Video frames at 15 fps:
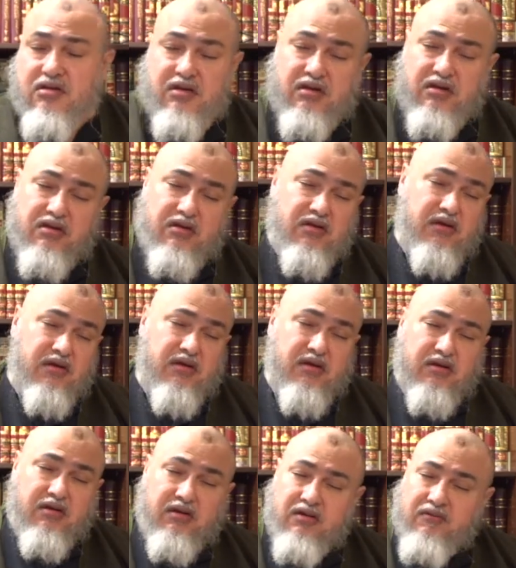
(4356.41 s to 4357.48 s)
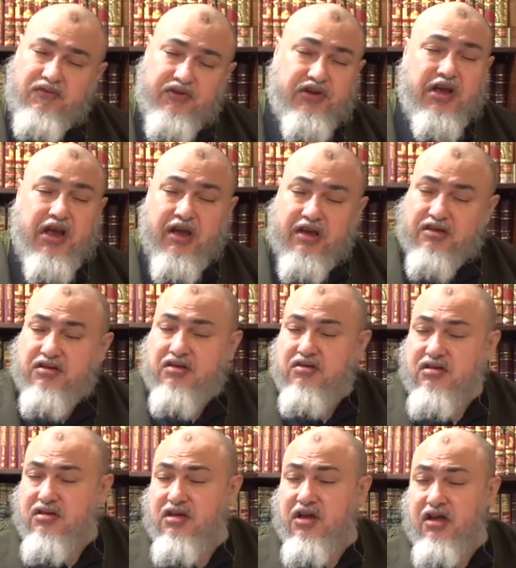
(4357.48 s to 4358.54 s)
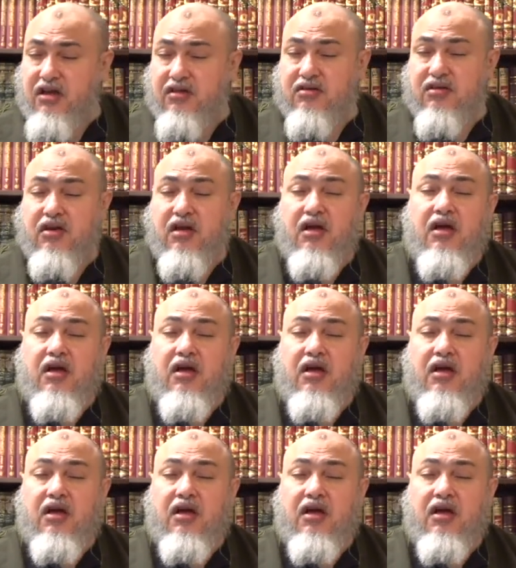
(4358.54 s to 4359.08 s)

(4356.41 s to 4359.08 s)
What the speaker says: in a very anxious state,